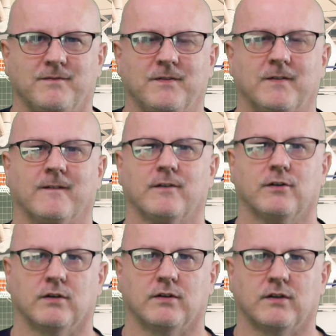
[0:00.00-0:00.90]
your
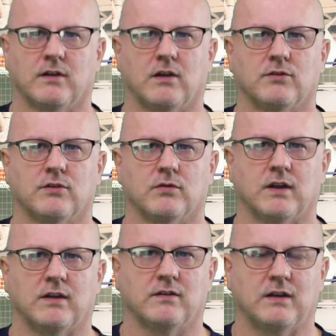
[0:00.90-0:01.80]
insurance allows an
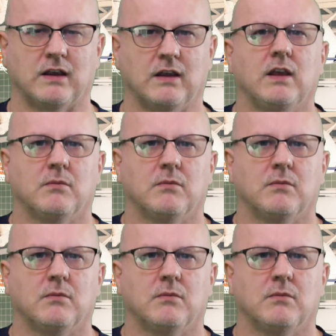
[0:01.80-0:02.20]
overnight stay.